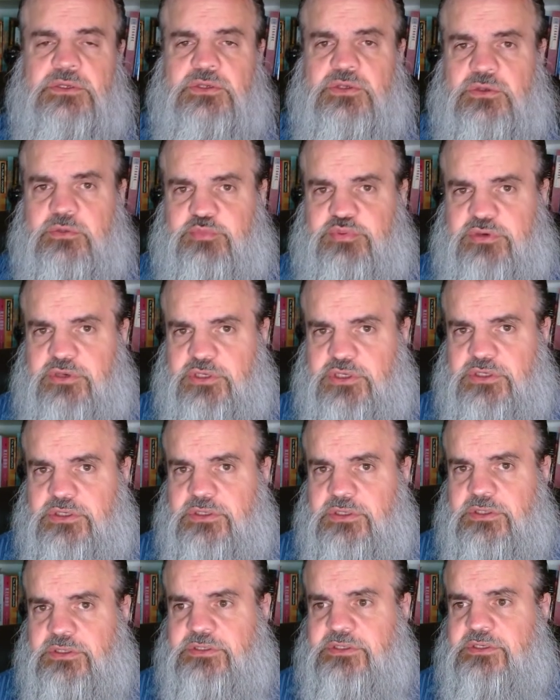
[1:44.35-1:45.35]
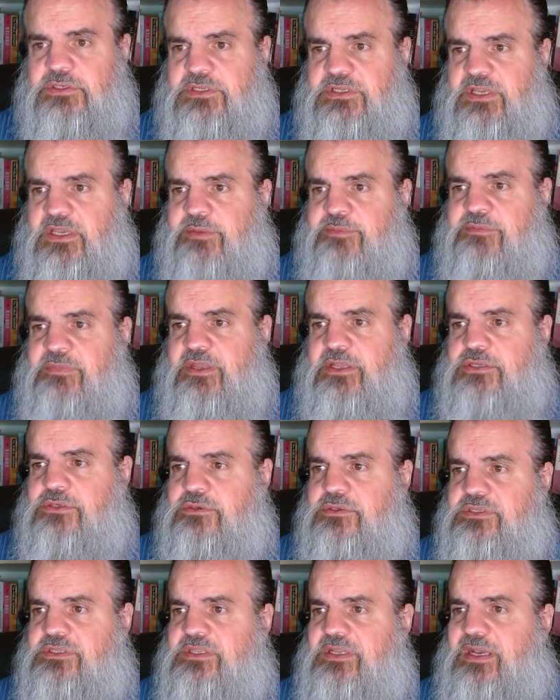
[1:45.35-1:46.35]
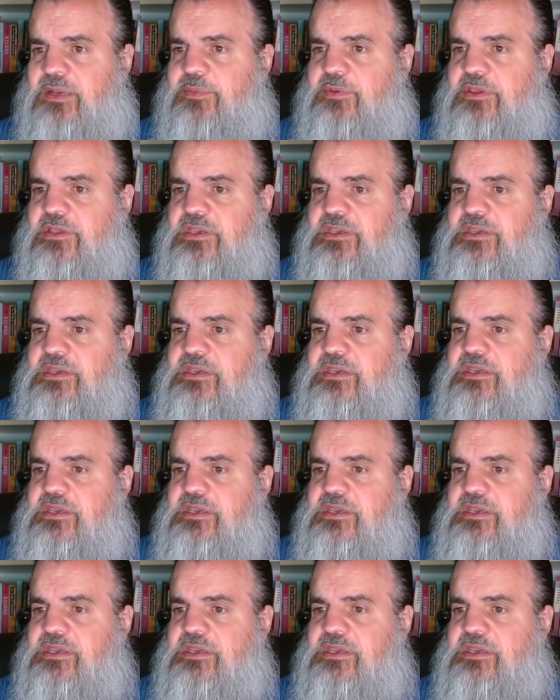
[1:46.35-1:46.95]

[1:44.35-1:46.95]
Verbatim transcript: to push her to take major steps.